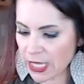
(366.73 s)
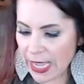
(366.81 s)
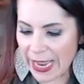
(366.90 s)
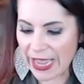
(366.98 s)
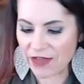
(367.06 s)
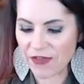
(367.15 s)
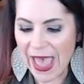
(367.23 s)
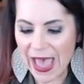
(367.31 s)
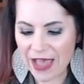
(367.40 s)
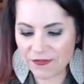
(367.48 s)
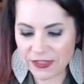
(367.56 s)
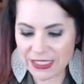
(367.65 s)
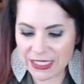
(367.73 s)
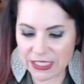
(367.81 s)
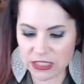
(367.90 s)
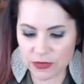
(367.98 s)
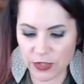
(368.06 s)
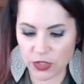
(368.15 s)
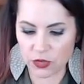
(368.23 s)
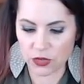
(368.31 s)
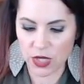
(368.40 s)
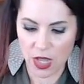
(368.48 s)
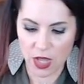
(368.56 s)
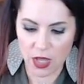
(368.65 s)
I have half a
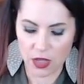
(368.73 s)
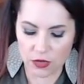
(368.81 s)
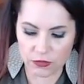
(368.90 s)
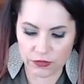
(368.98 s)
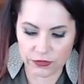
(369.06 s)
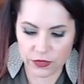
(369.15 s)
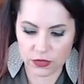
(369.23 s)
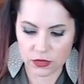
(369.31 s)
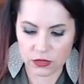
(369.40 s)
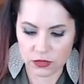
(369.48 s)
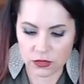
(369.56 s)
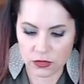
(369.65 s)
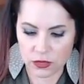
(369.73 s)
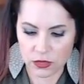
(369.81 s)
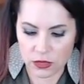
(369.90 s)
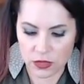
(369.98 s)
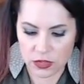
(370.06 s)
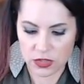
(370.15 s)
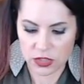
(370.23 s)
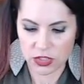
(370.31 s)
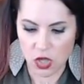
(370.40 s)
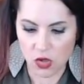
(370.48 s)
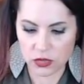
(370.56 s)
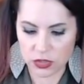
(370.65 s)
teaspoon of
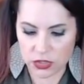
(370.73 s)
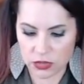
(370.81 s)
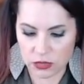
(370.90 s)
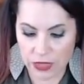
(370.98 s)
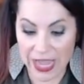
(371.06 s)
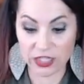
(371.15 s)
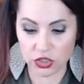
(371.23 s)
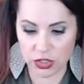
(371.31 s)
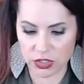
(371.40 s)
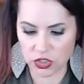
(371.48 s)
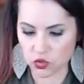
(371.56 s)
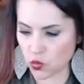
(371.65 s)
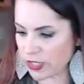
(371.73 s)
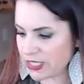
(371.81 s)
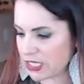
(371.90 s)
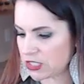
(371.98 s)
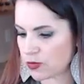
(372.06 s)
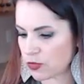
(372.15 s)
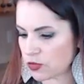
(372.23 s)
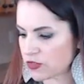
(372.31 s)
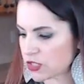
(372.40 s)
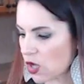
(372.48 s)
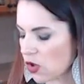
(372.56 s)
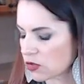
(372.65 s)
salt. Actually, this is 1 teaspoon of
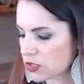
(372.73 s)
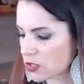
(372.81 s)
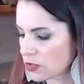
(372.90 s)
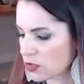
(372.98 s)
salt.